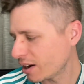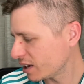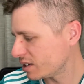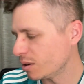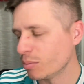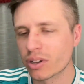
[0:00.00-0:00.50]

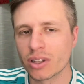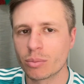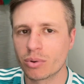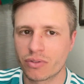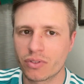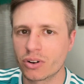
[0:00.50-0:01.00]
I typically
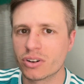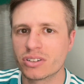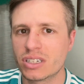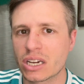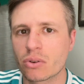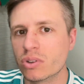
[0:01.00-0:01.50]
prefer to
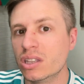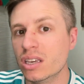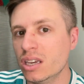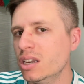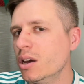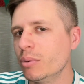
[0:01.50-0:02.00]
stick with the
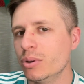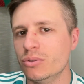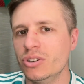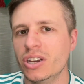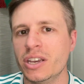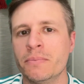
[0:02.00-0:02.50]

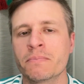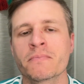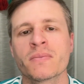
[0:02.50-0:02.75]
EWG,